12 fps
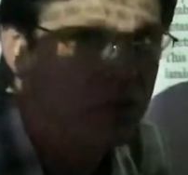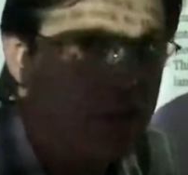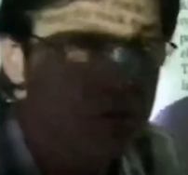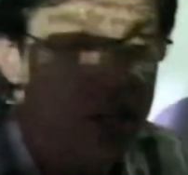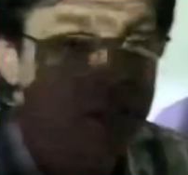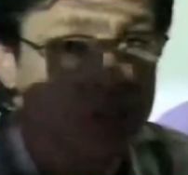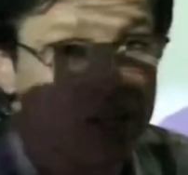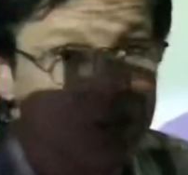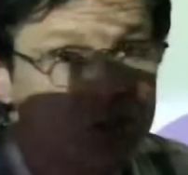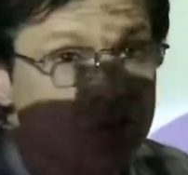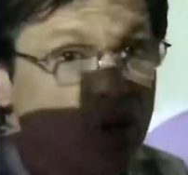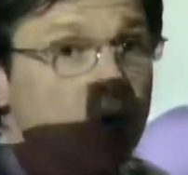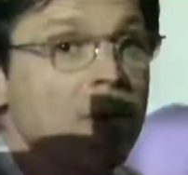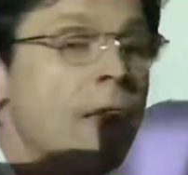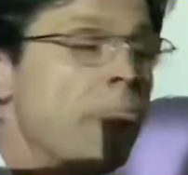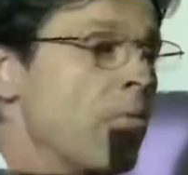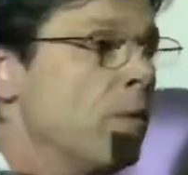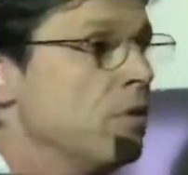those ice age. So
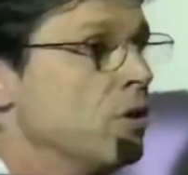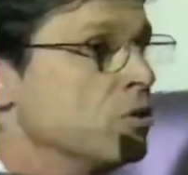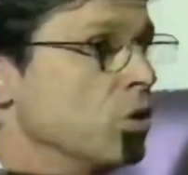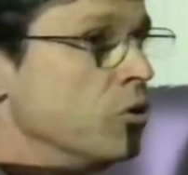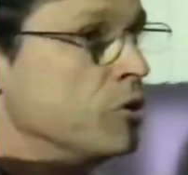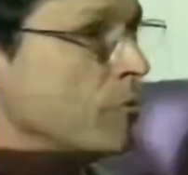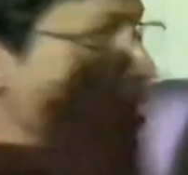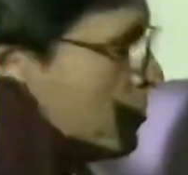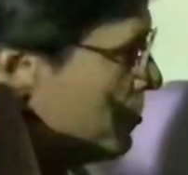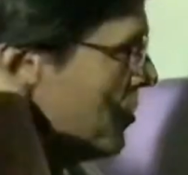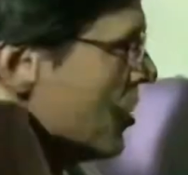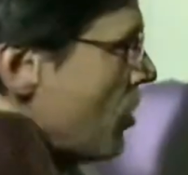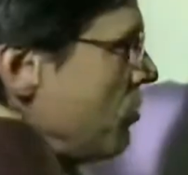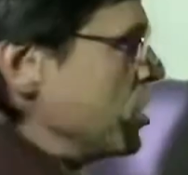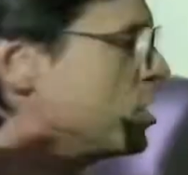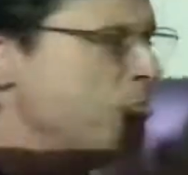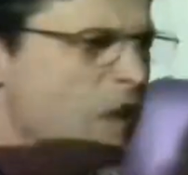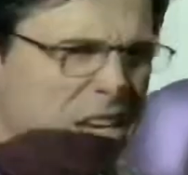there's always been,
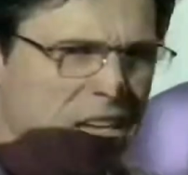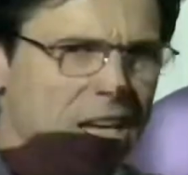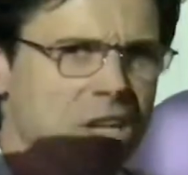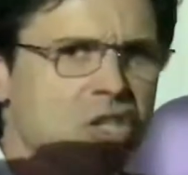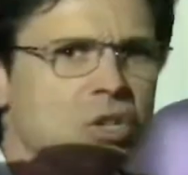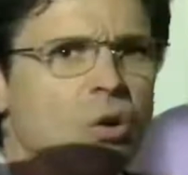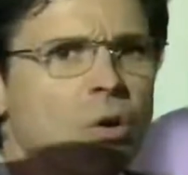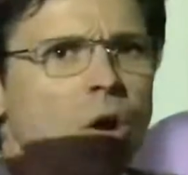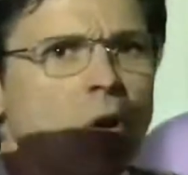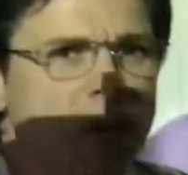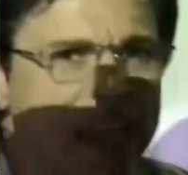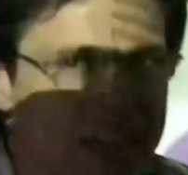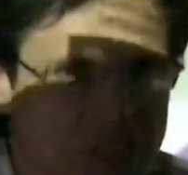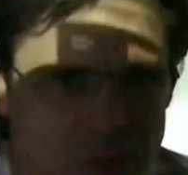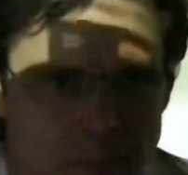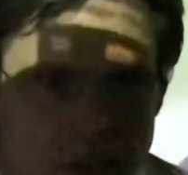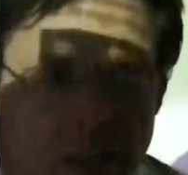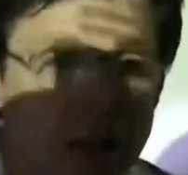just speculation or
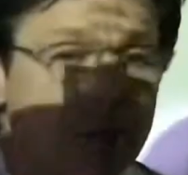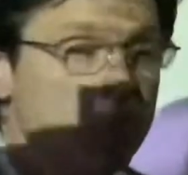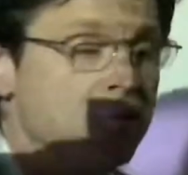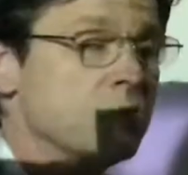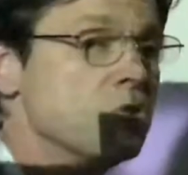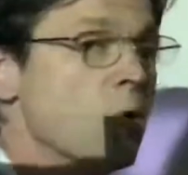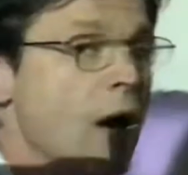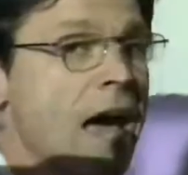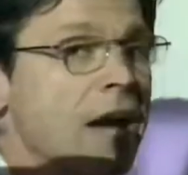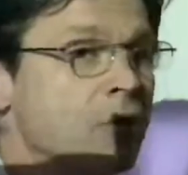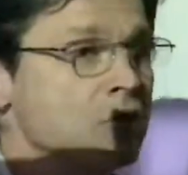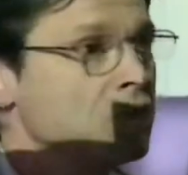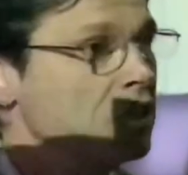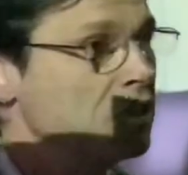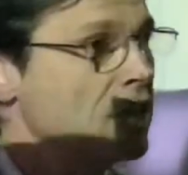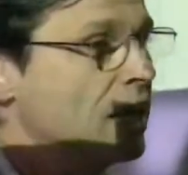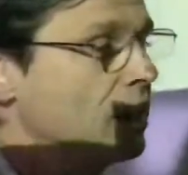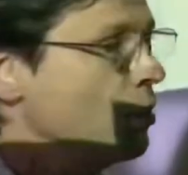guesstimate, but there's no accuracy
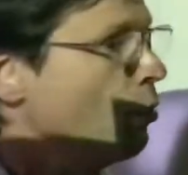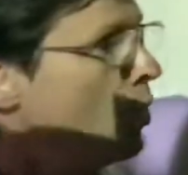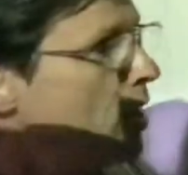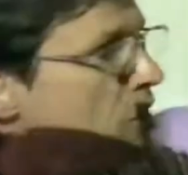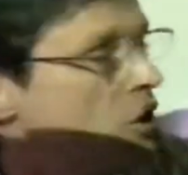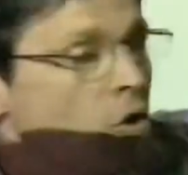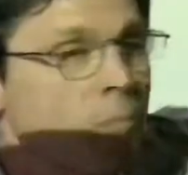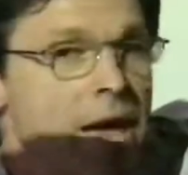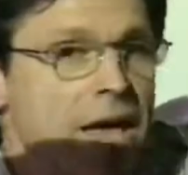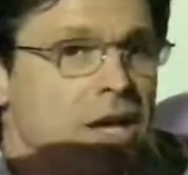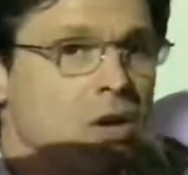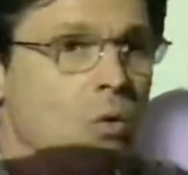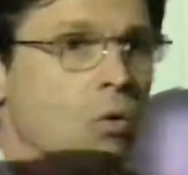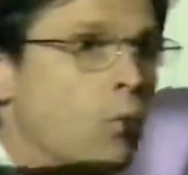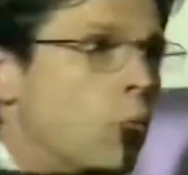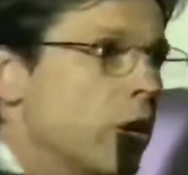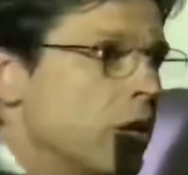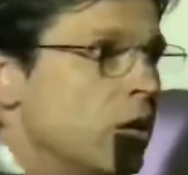exactly when the nomadic or
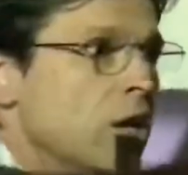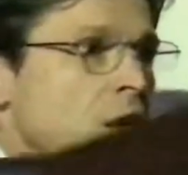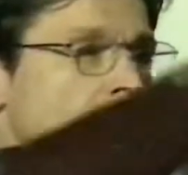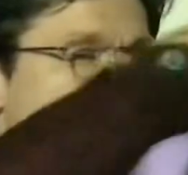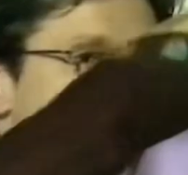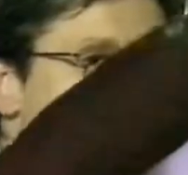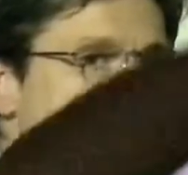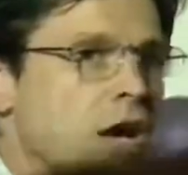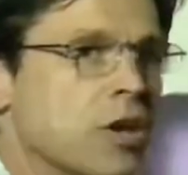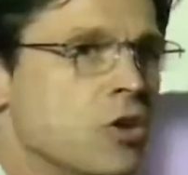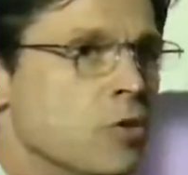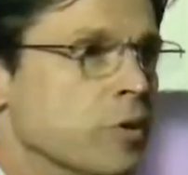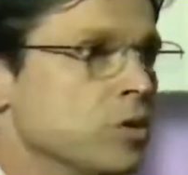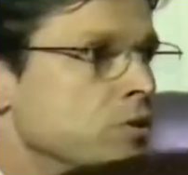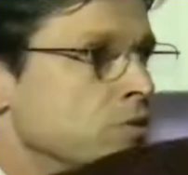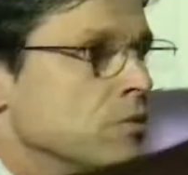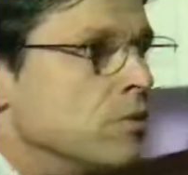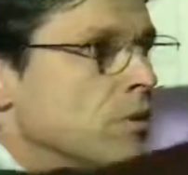when
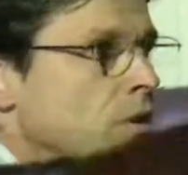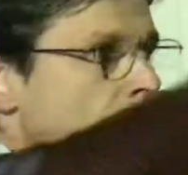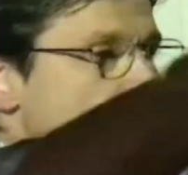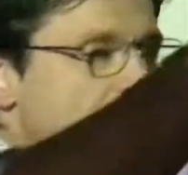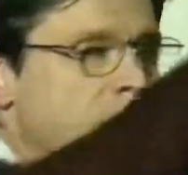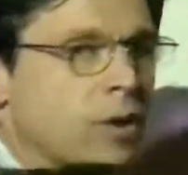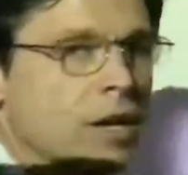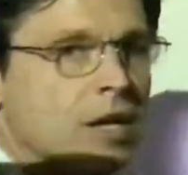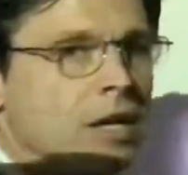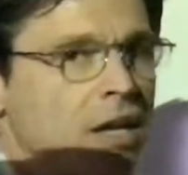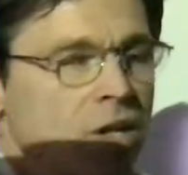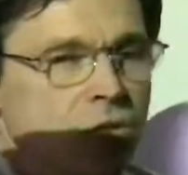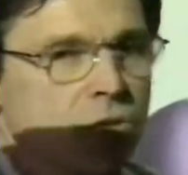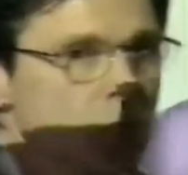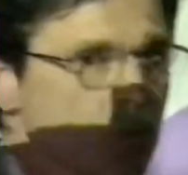humans migrated into